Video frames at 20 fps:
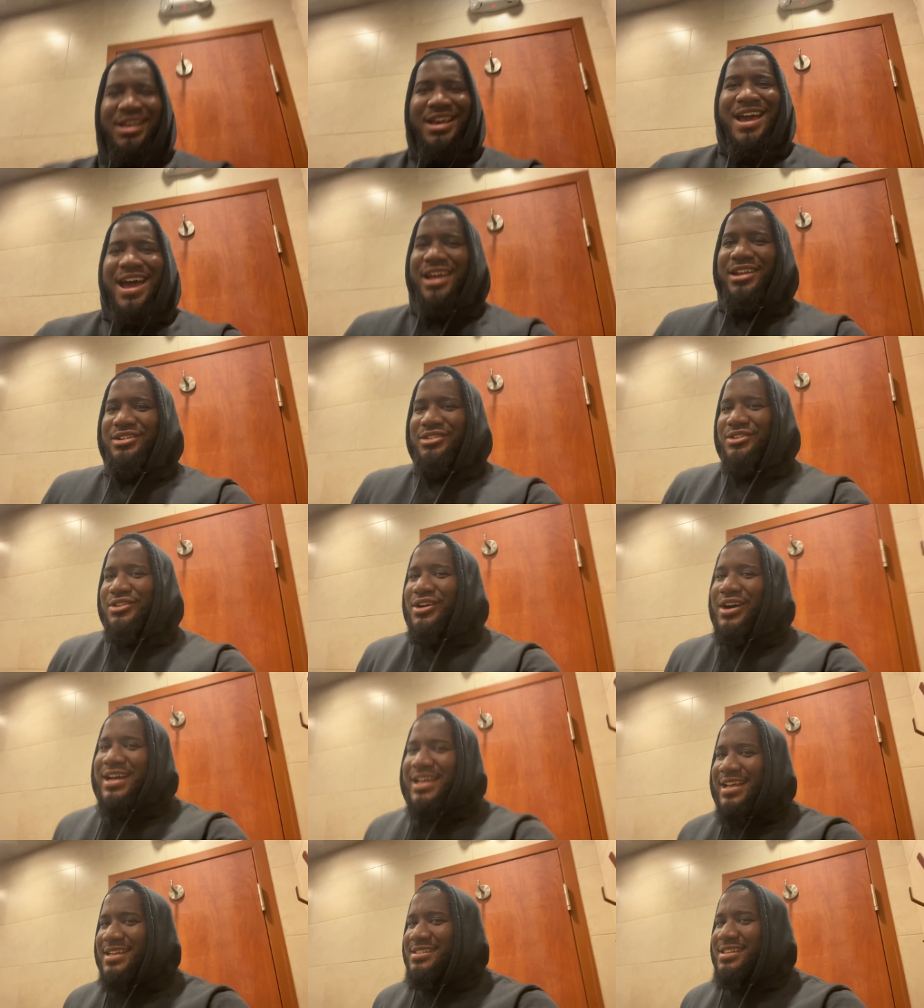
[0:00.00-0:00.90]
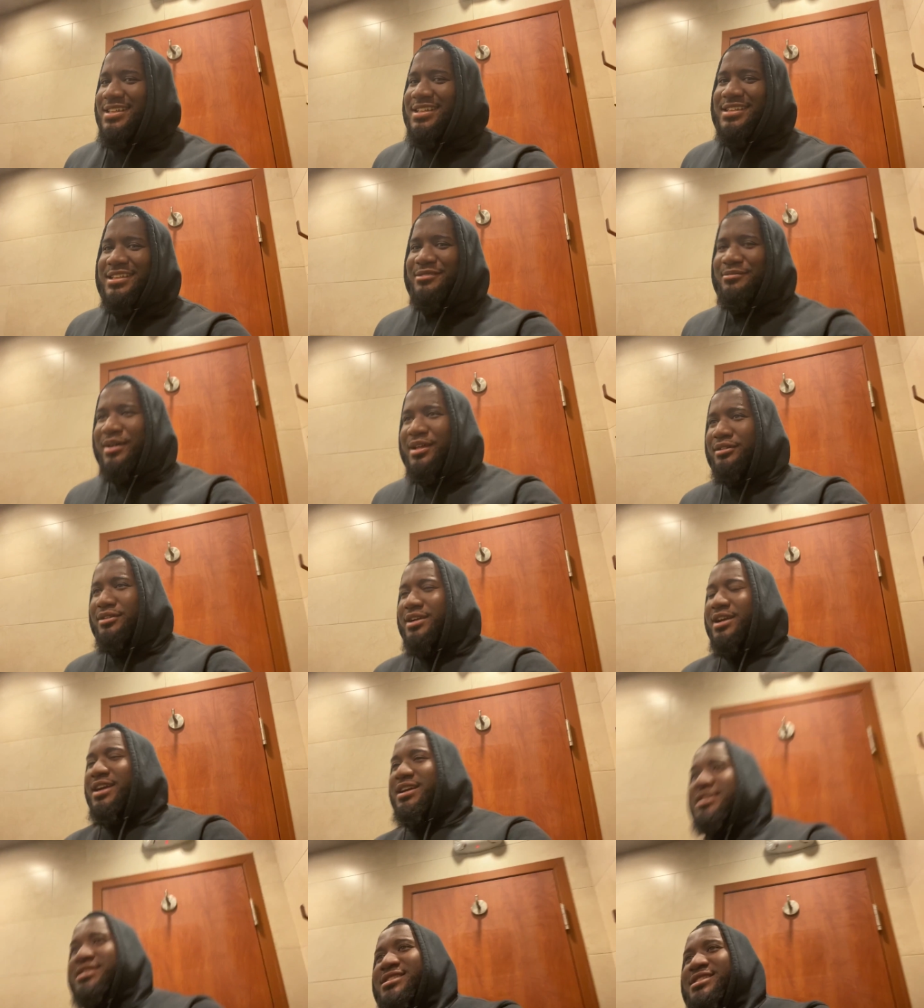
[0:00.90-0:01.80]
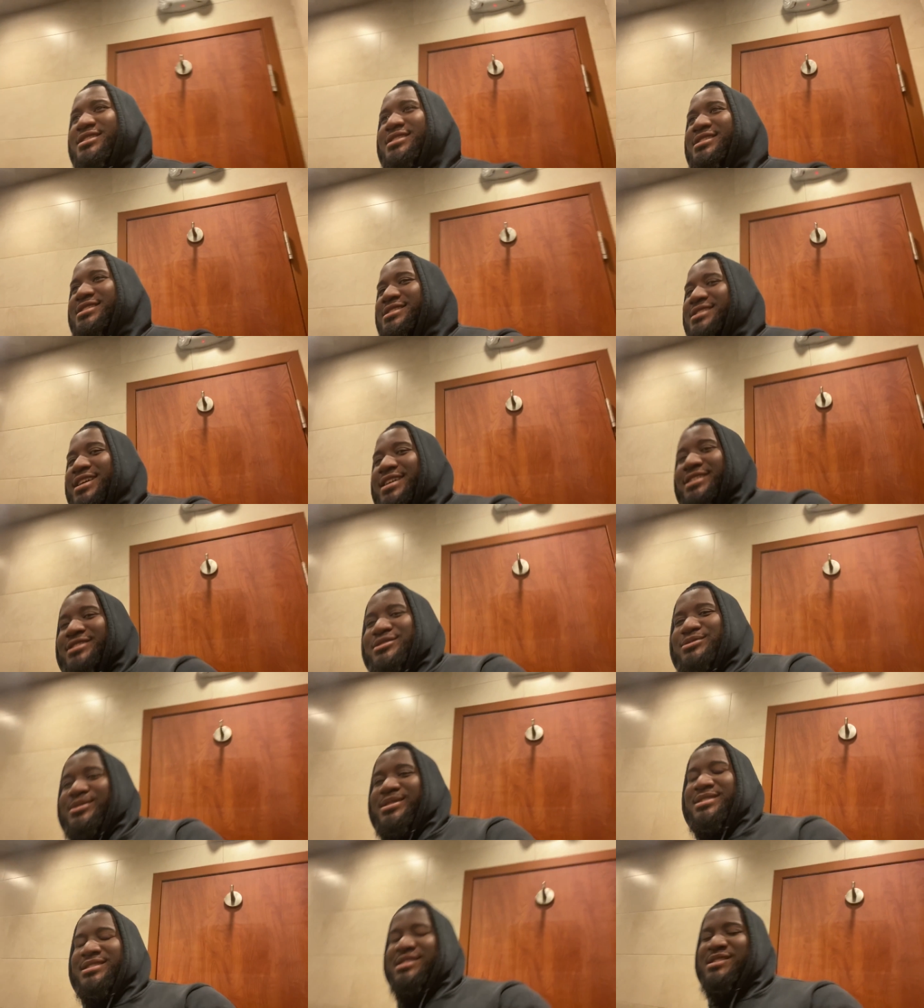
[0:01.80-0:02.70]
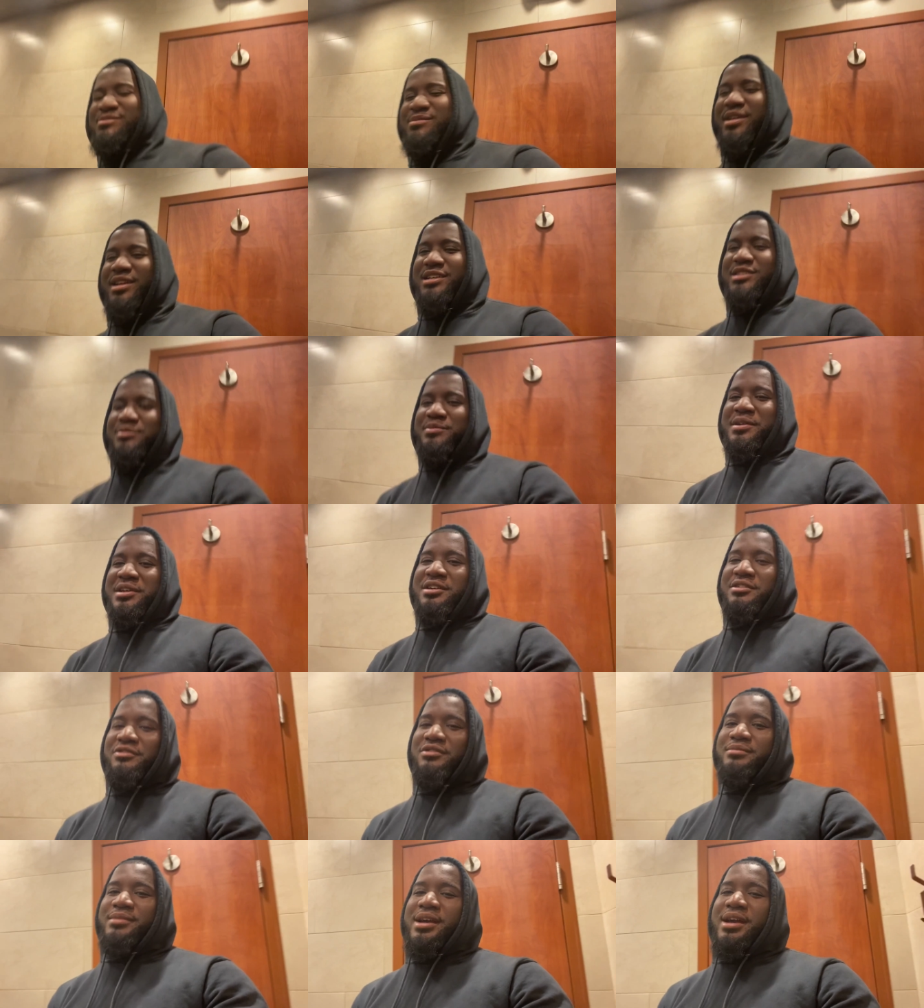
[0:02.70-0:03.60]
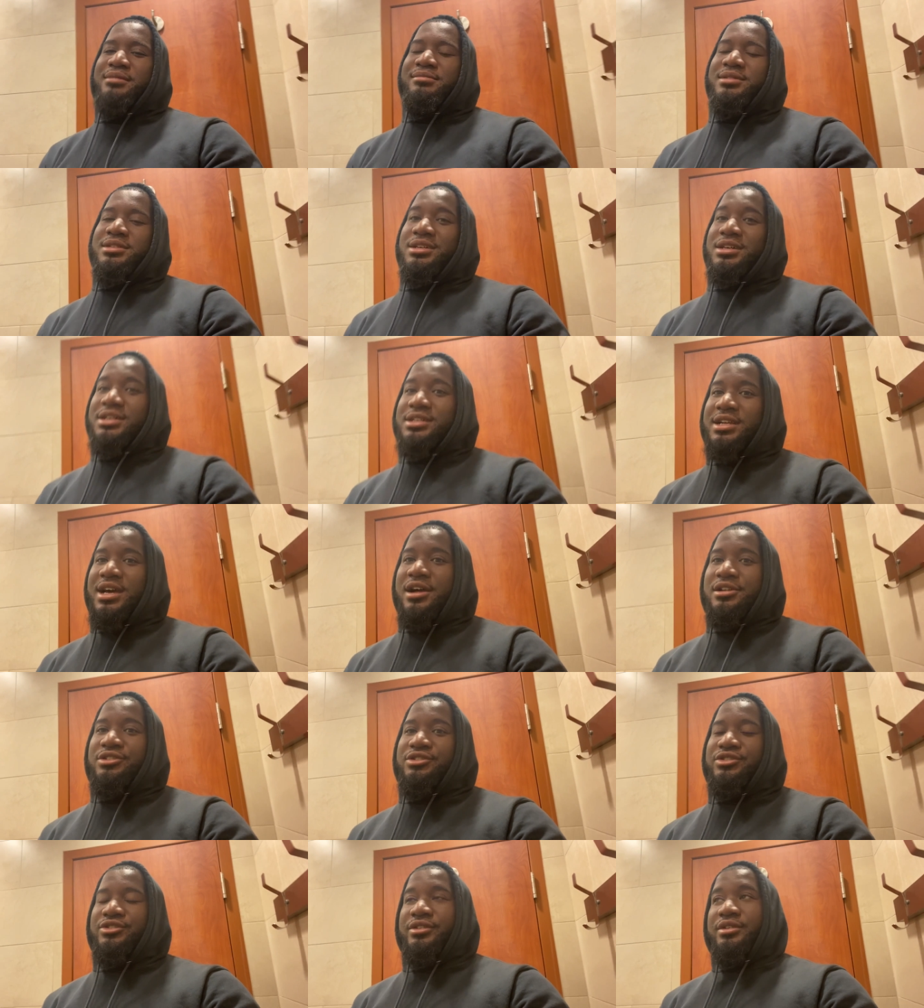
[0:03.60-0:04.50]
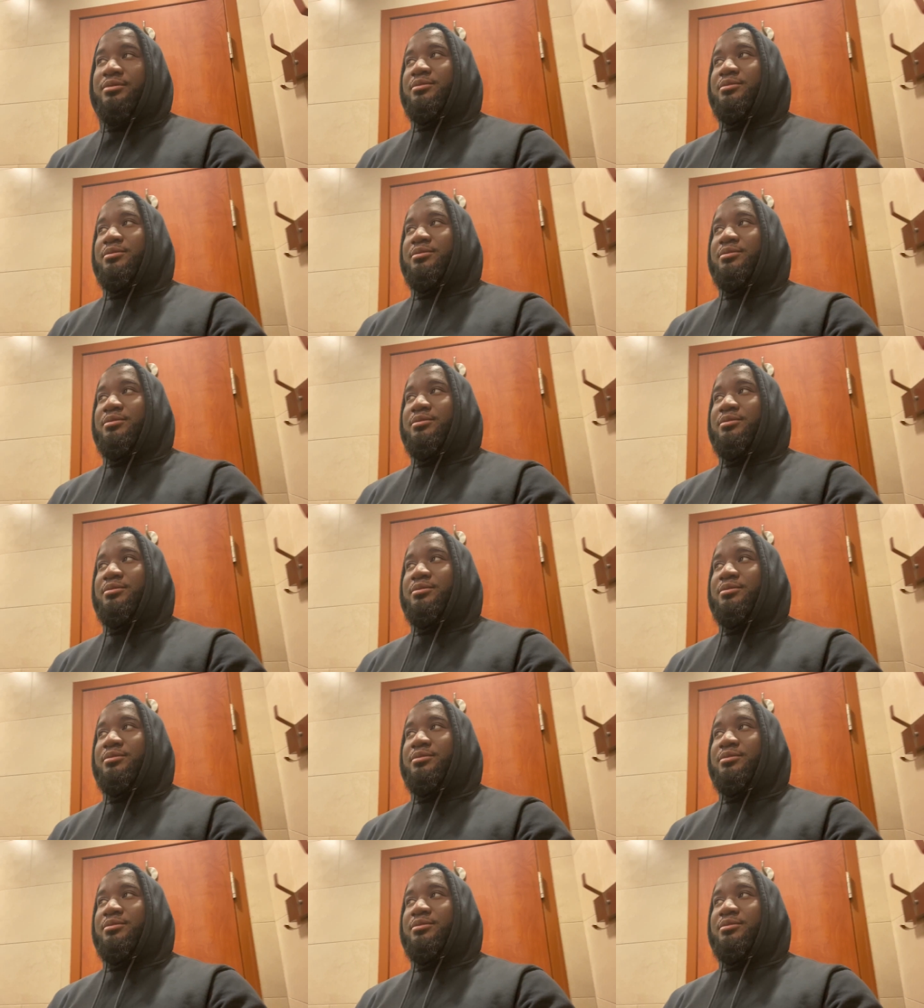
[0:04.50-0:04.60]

I don't know. I guess they looked at my location and they switched it and made us pick up from Amazon down the street.